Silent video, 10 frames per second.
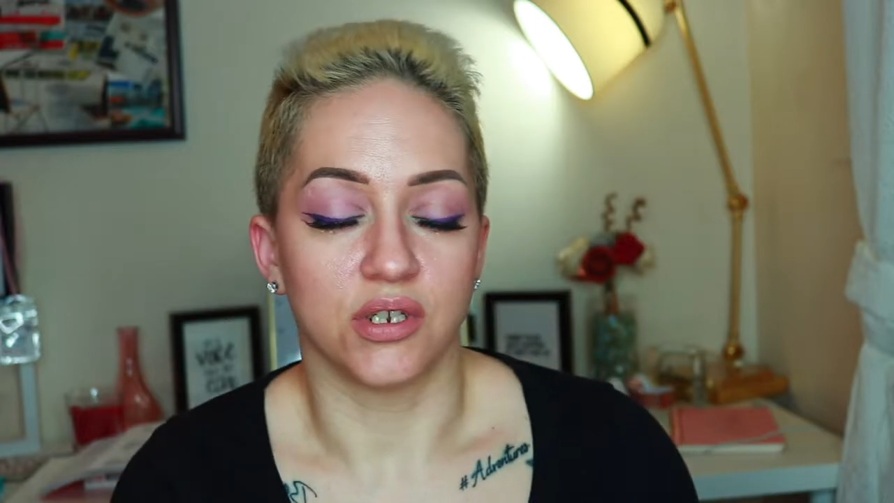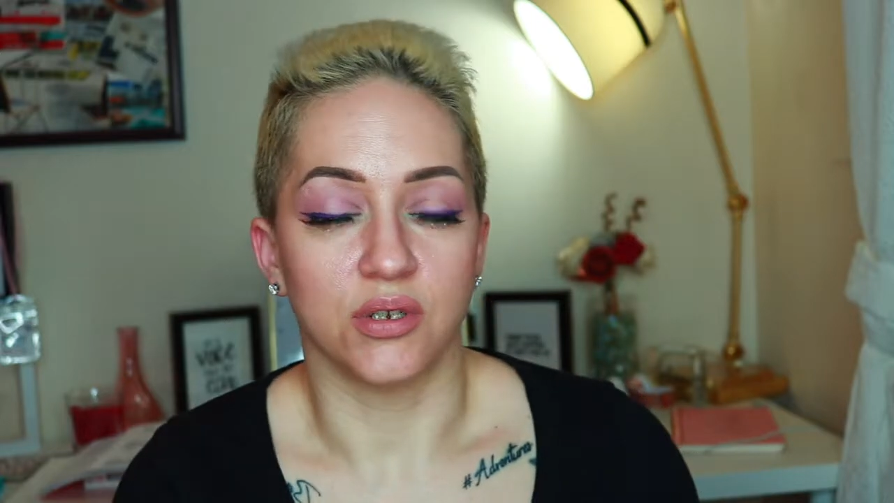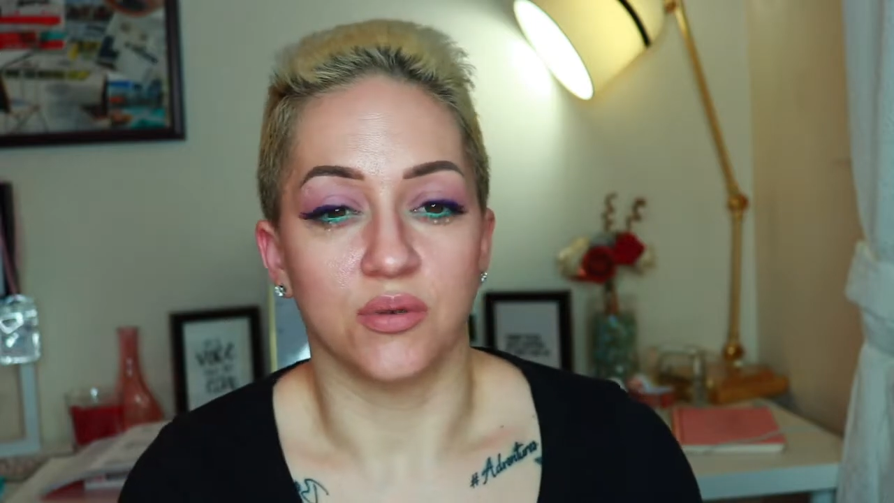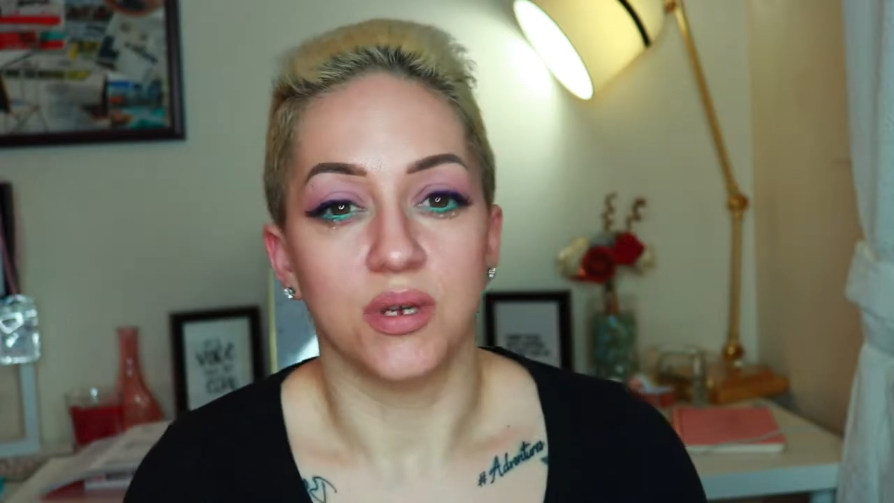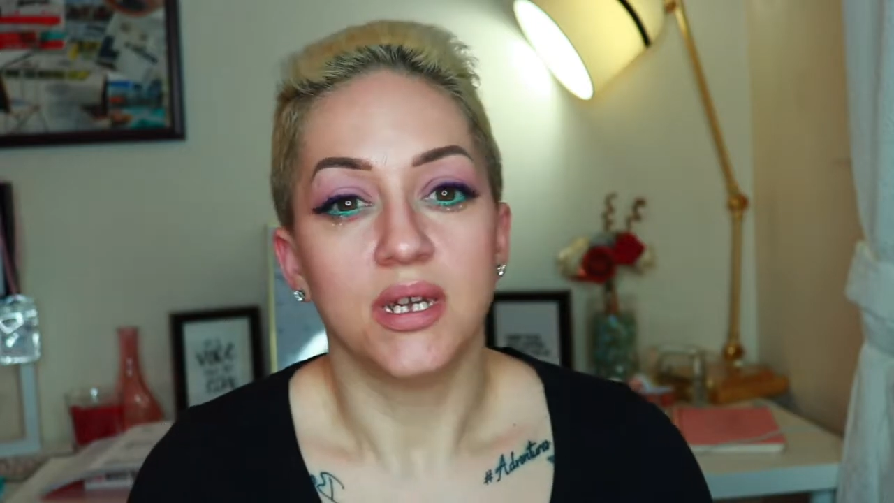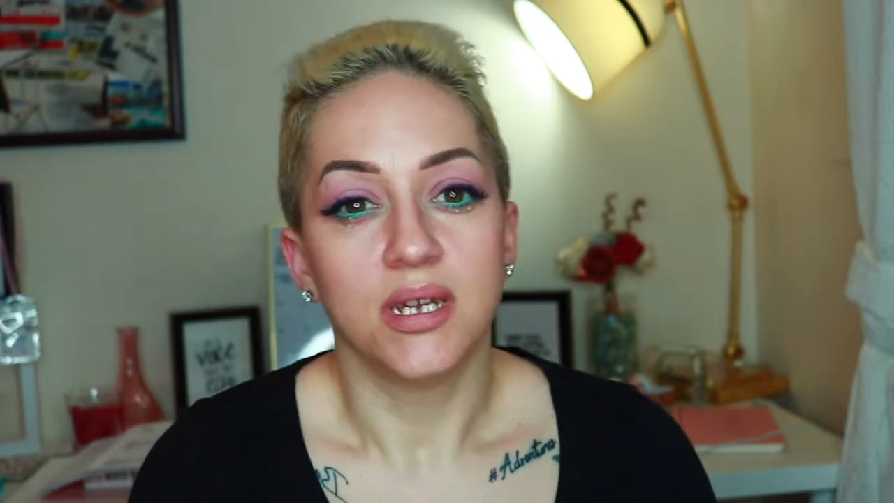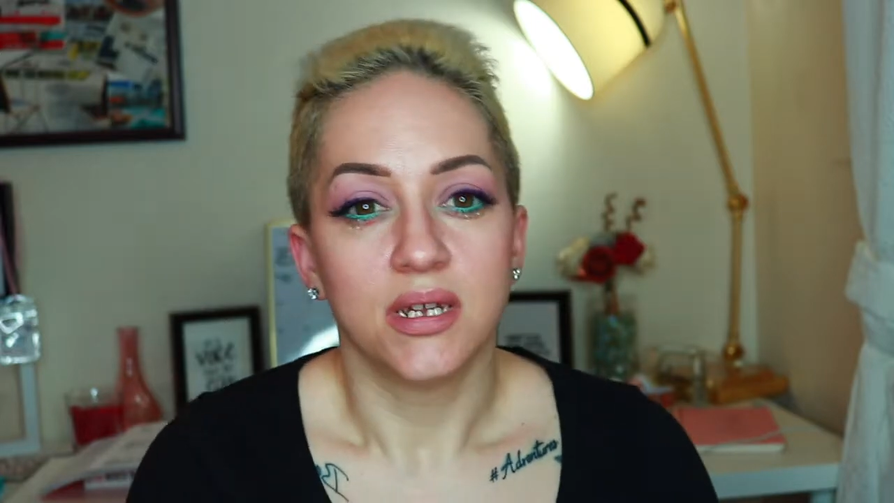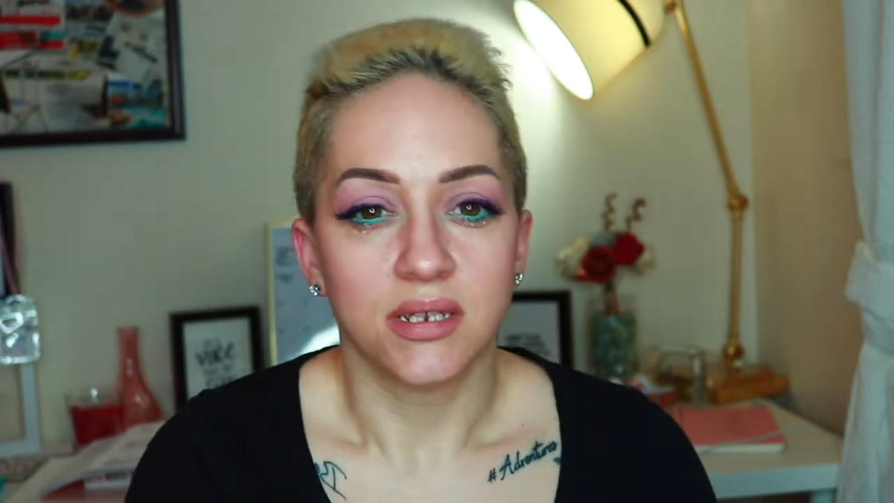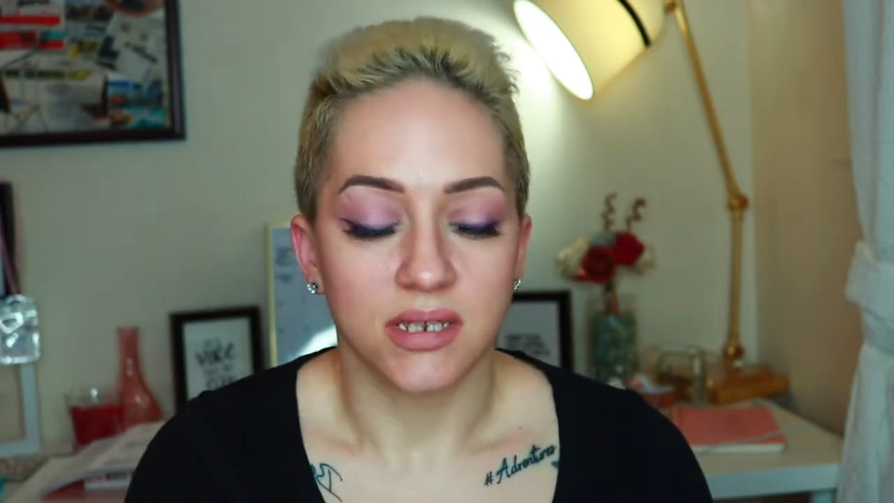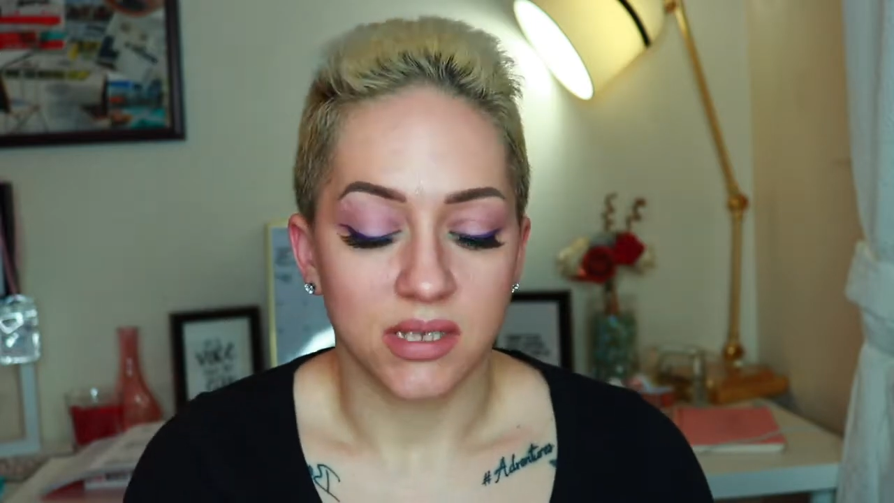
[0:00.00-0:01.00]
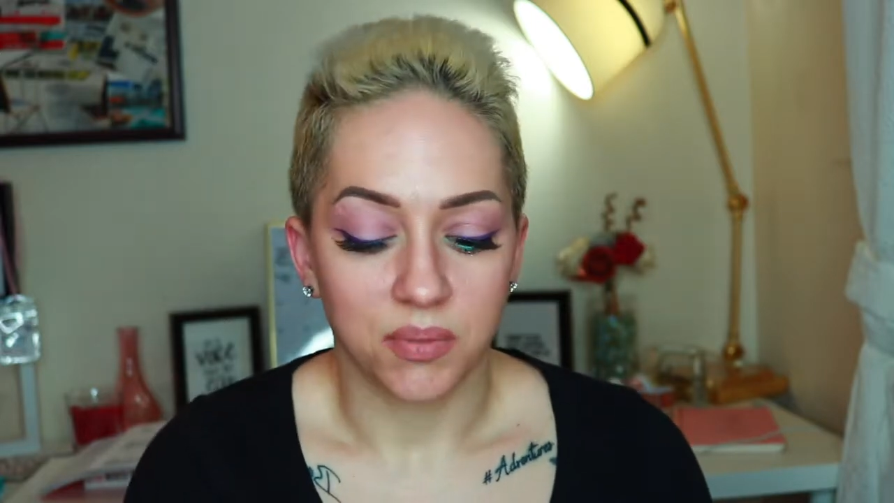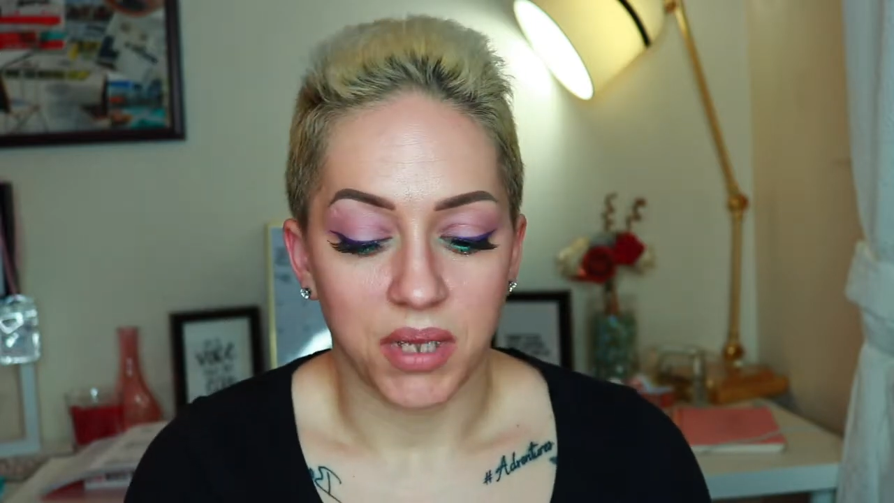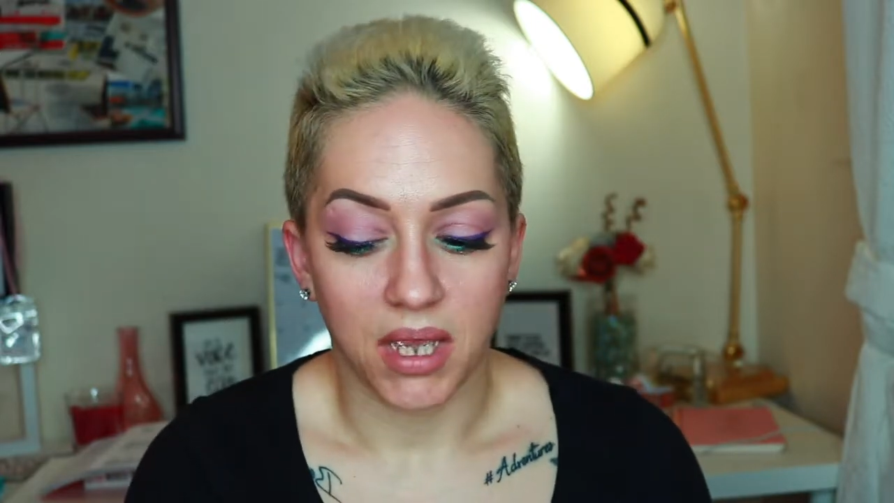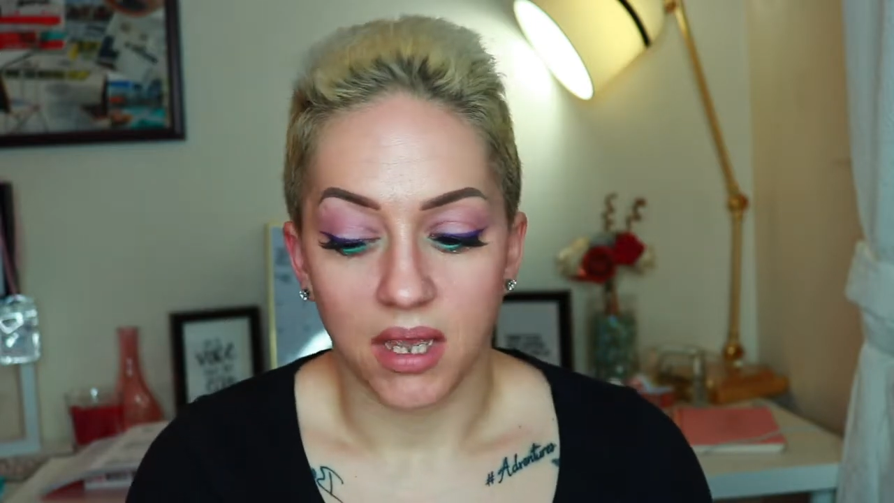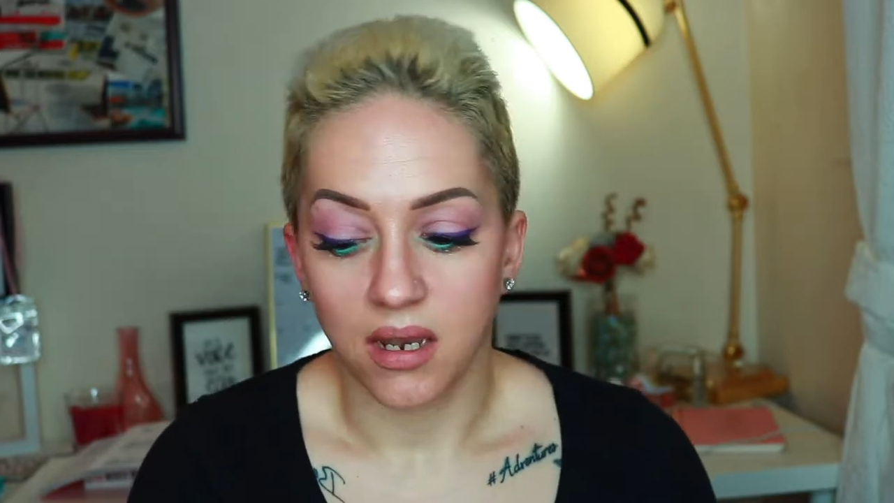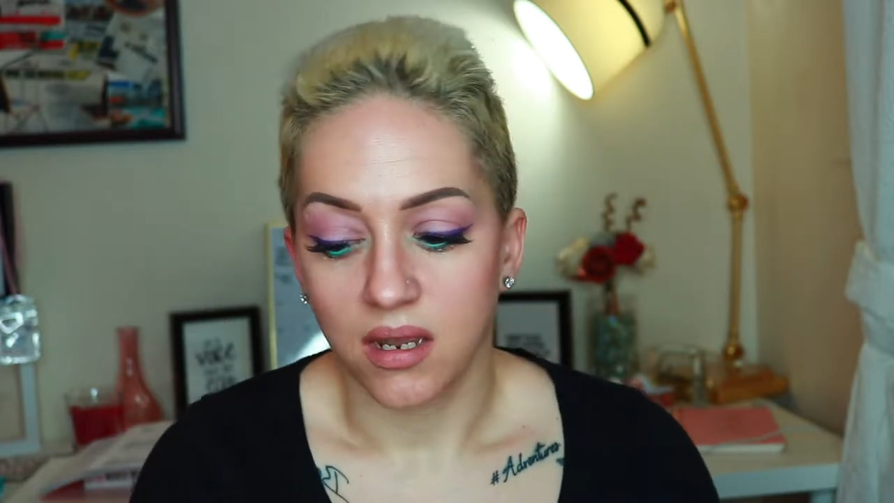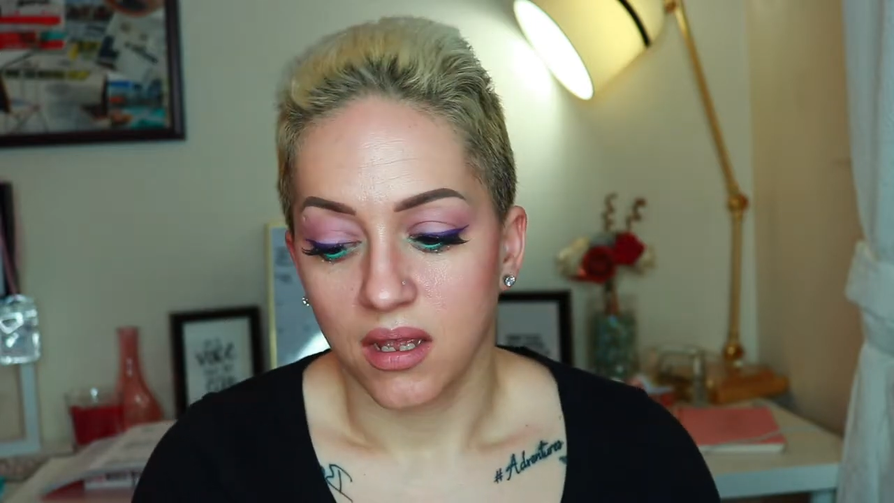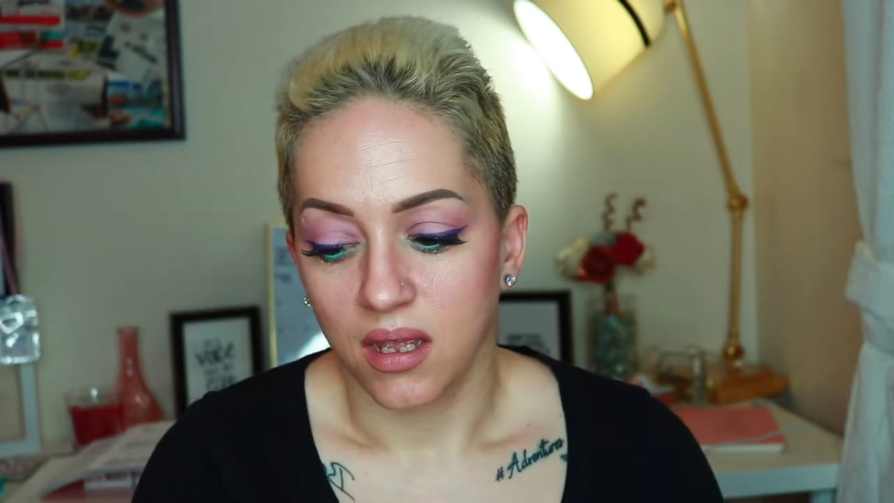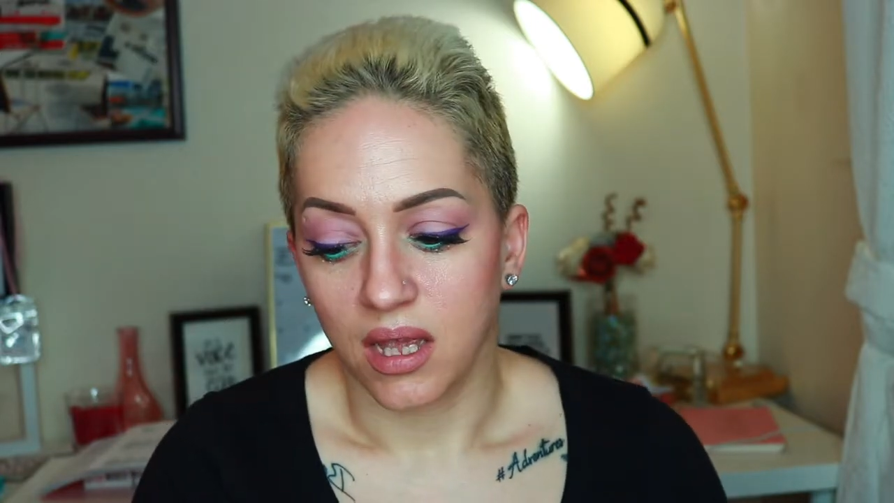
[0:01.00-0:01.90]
to dissipate,